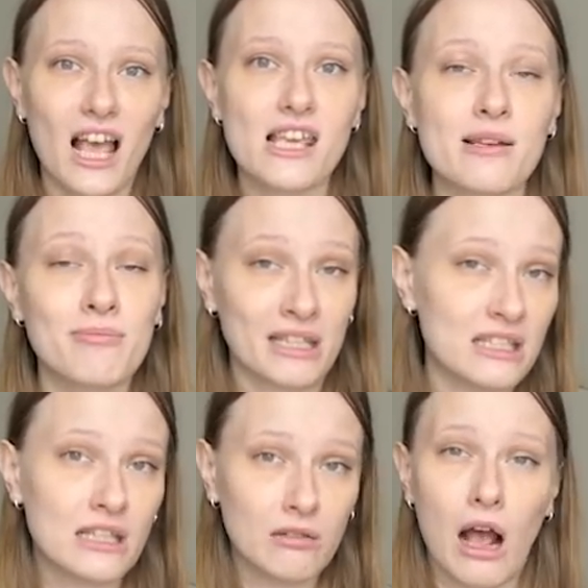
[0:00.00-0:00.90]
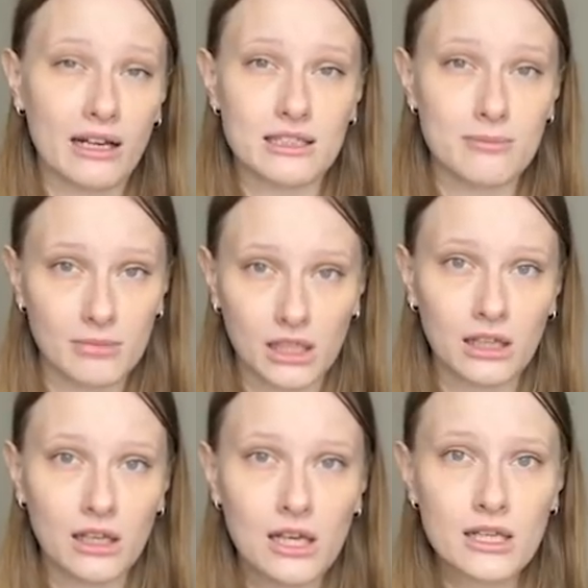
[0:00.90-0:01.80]
it means a lot to
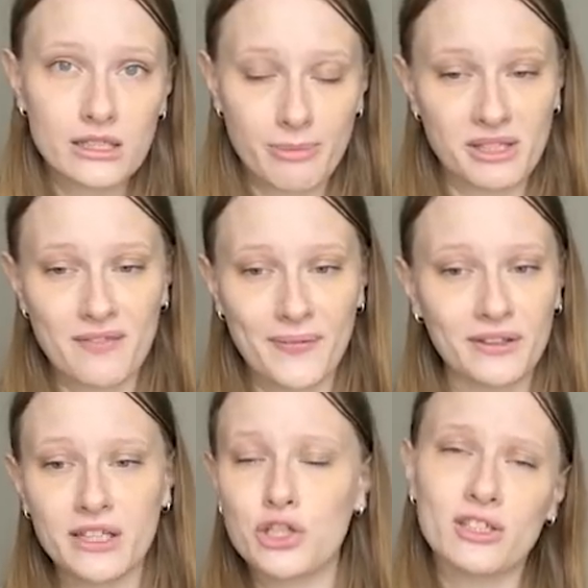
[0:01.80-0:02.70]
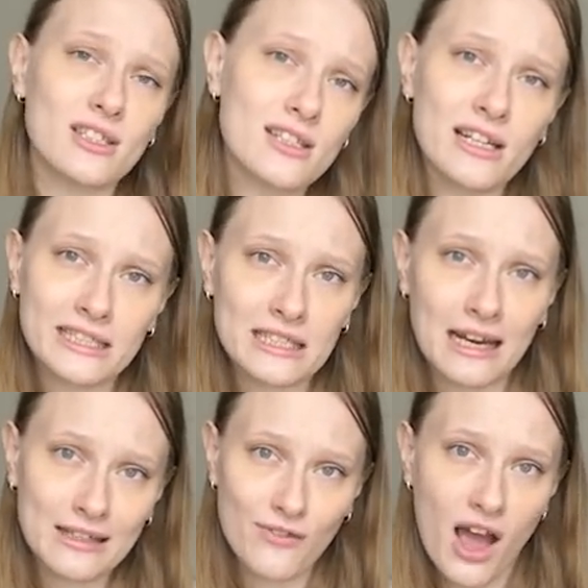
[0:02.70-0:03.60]
me, specifically, just as the
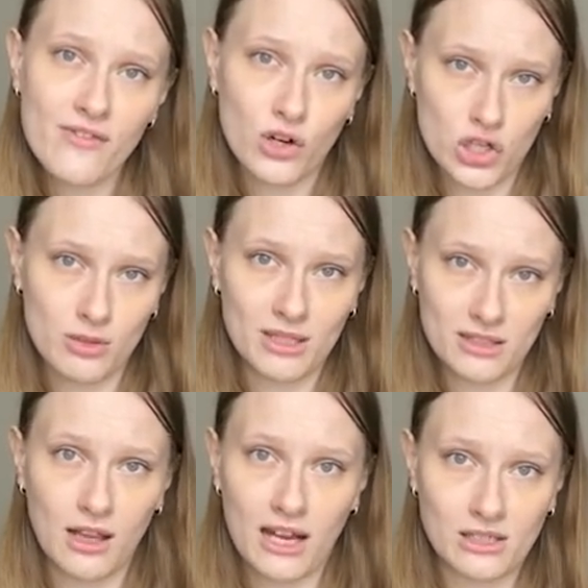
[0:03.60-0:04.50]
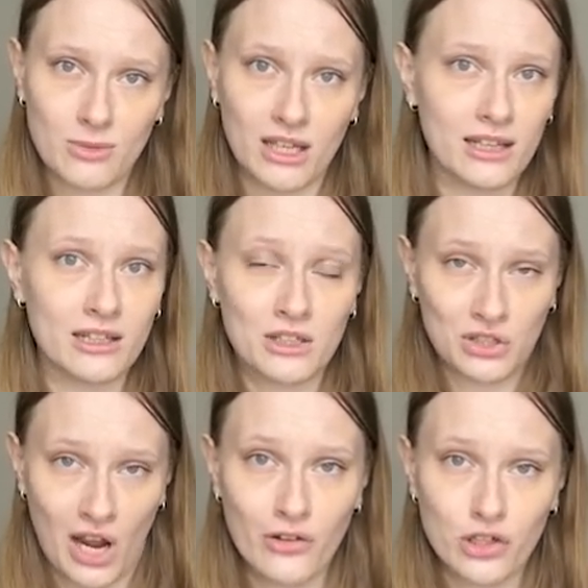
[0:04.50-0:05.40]
1995 version means a lot to me in a
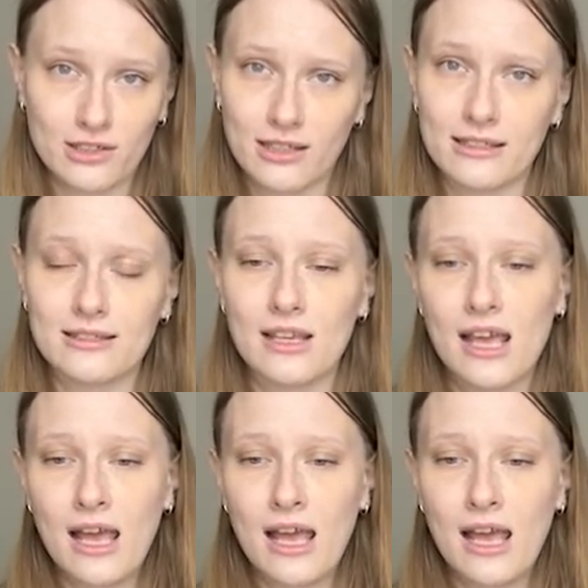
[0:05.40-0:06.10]
nostalgic sense.